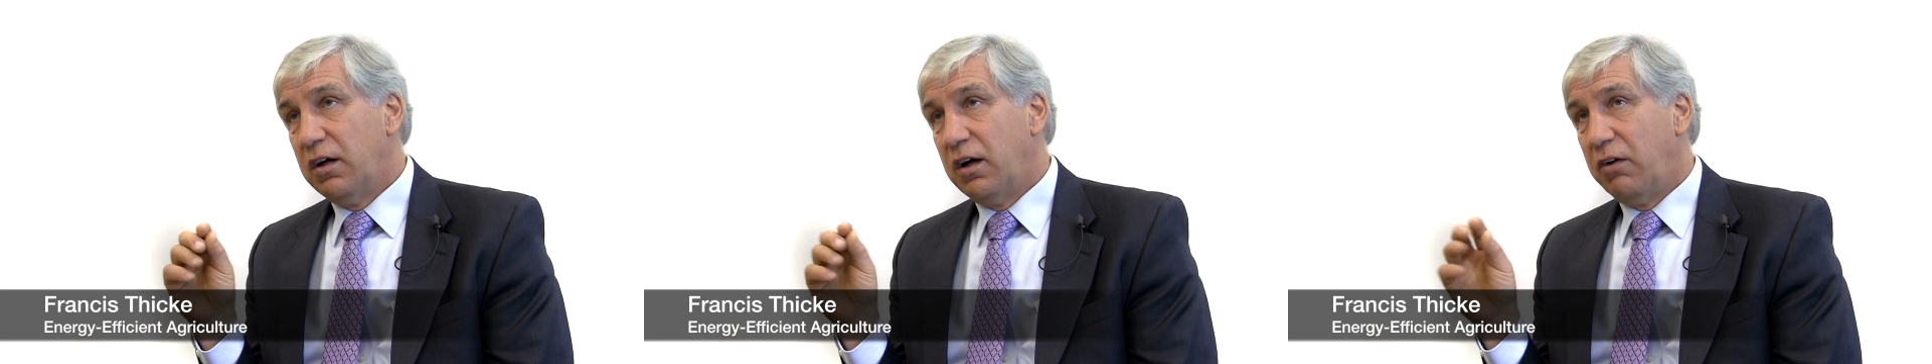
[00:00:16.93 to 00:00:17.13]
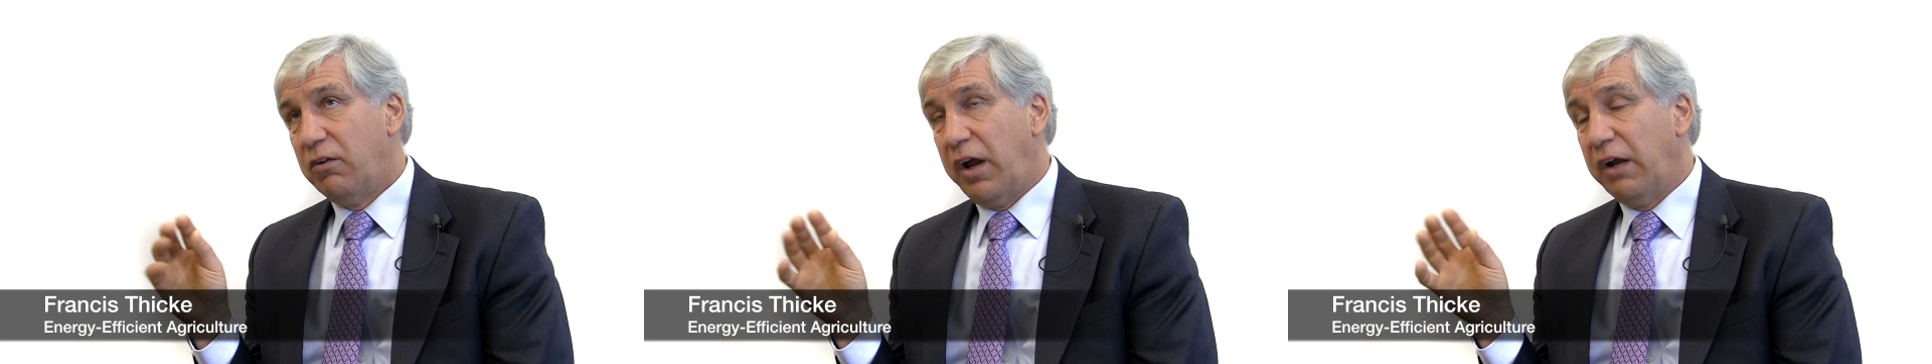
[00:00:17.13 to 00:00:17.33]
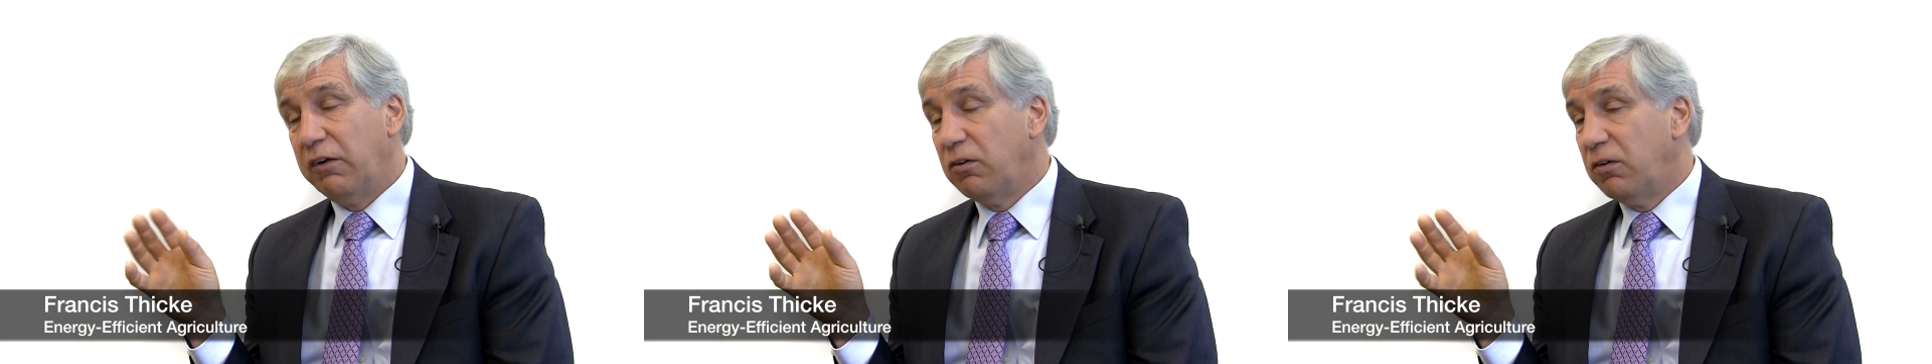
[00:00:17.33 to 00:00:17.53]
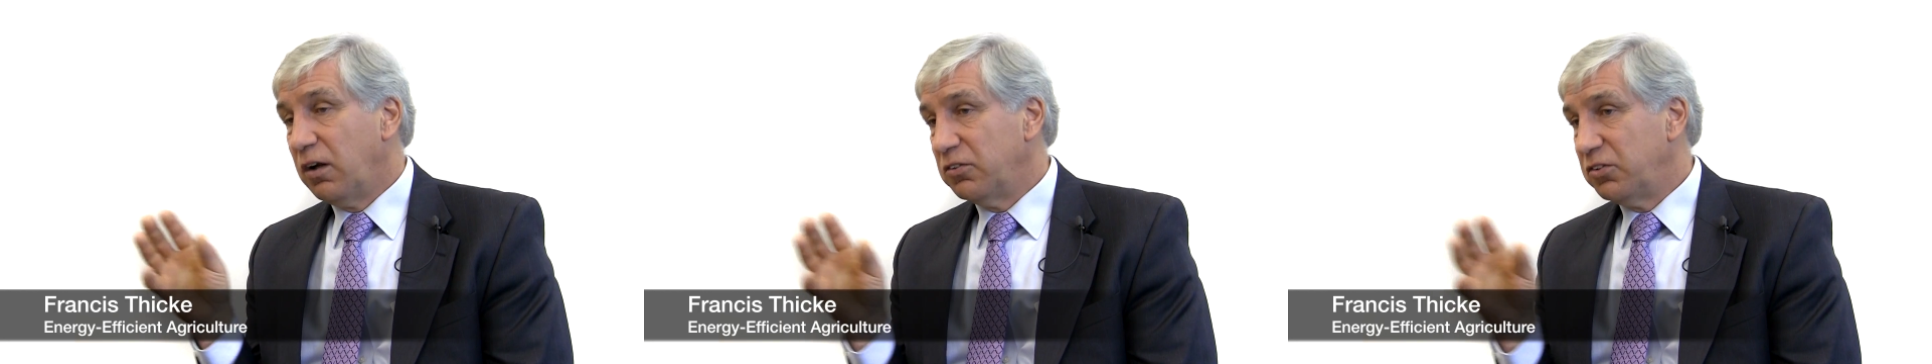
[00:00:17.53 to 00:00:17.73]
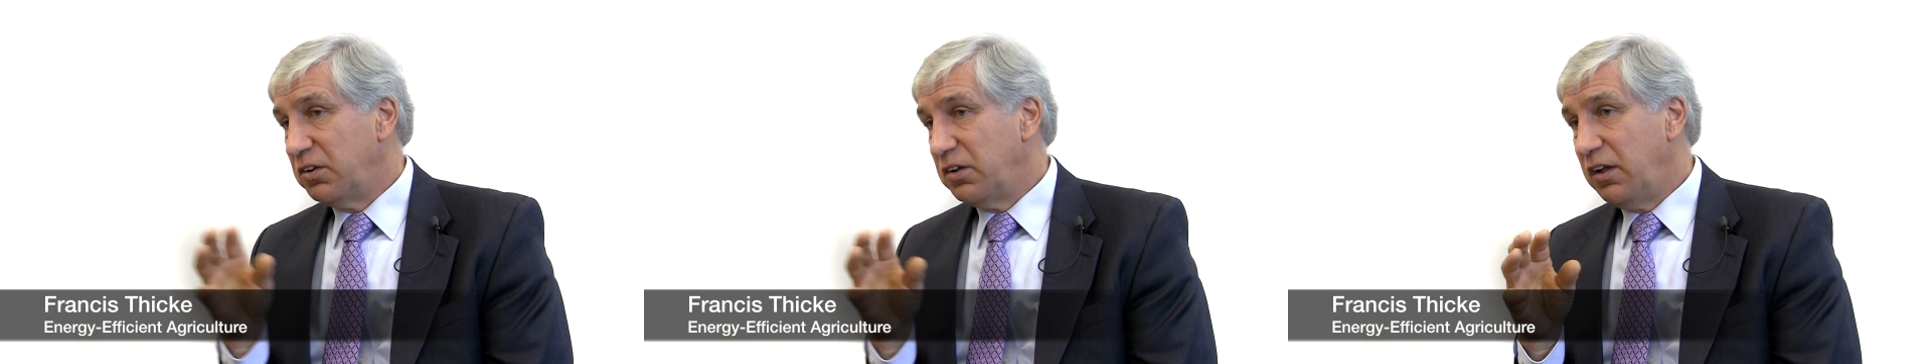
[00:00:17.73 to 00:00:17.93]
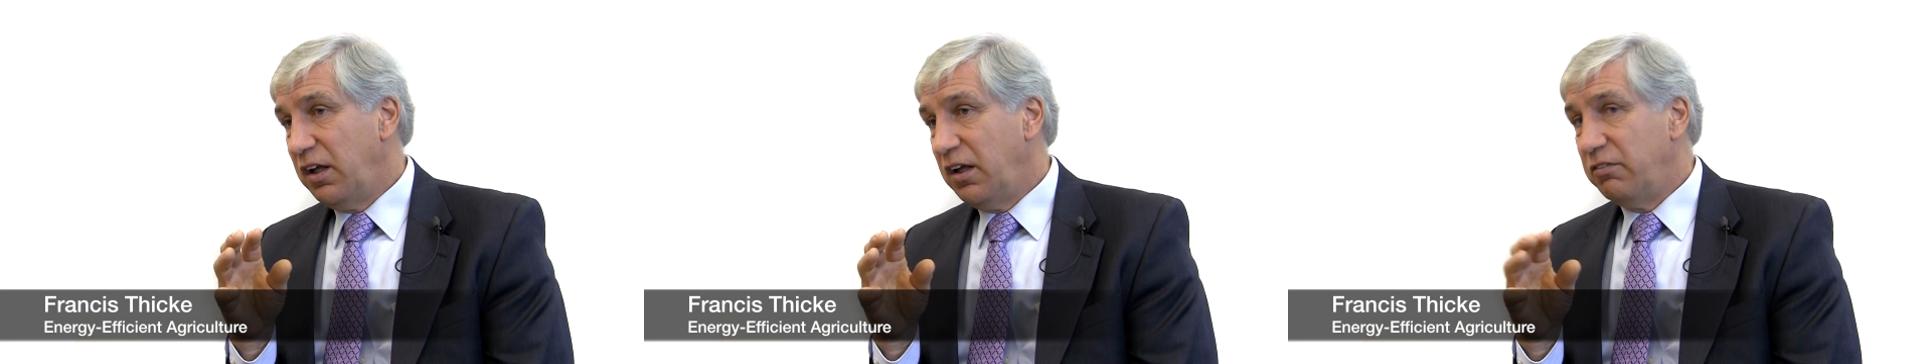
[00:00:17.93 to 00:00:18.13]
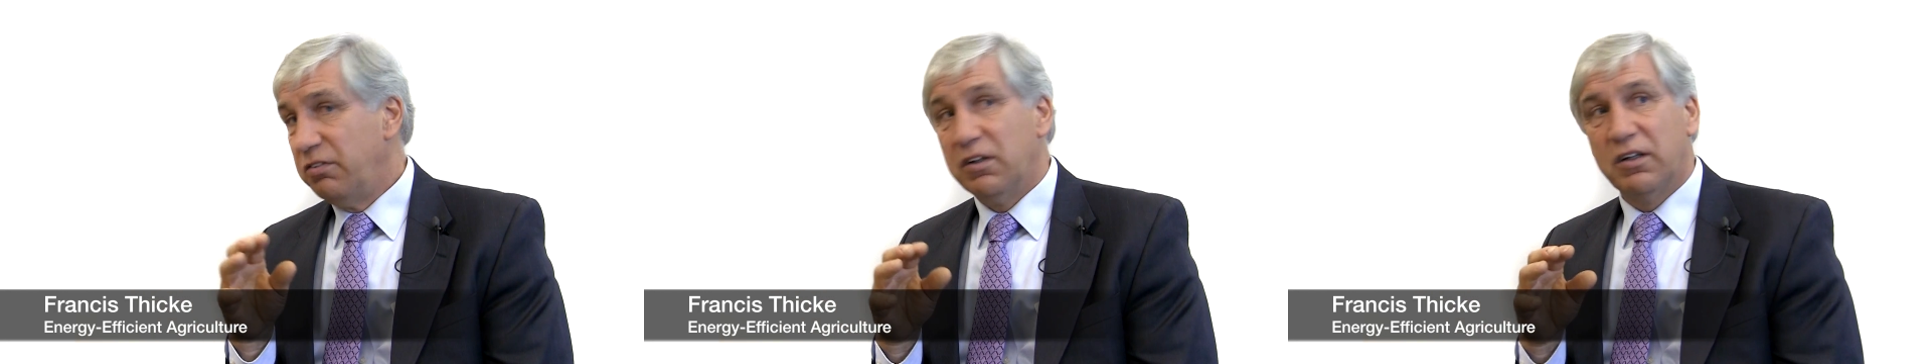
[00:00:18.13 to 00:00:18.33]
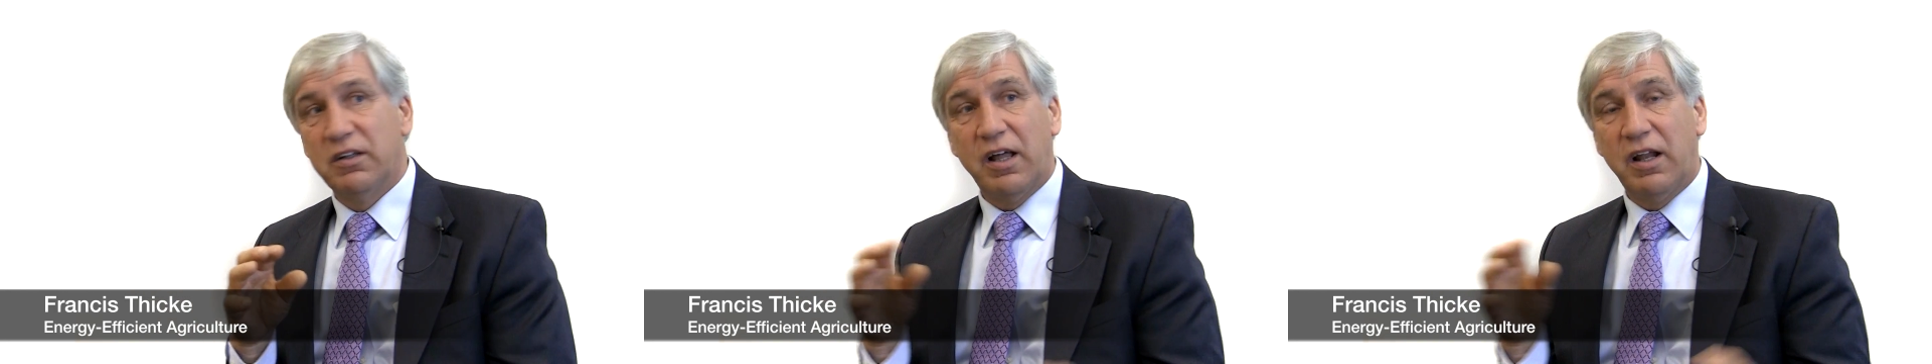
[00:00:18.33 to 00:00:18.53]
our agriculture today, if
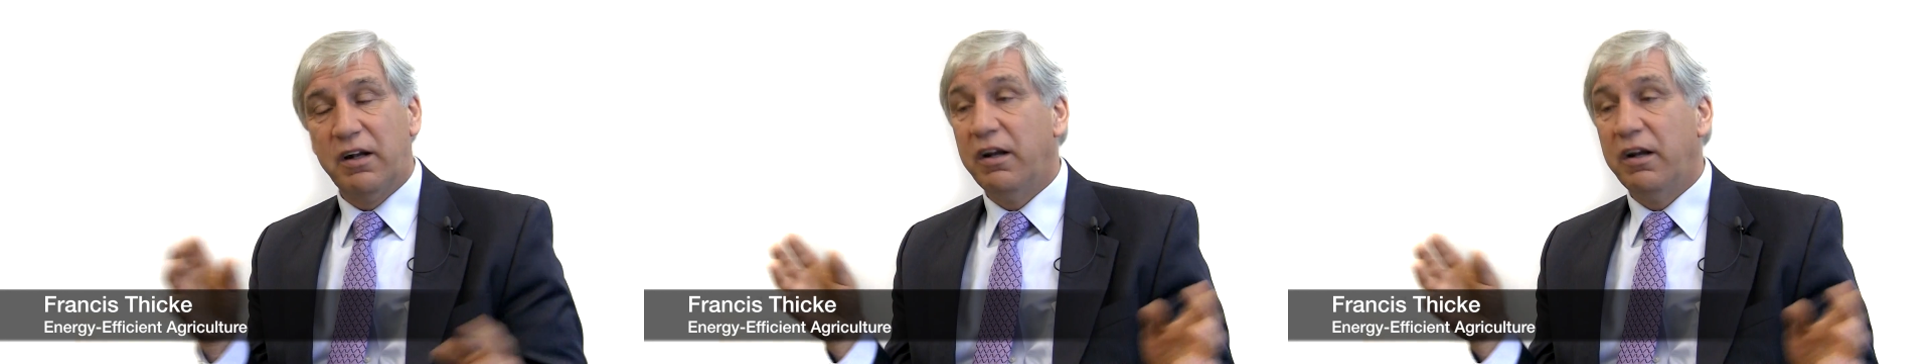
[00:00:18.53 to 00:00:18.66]
you look at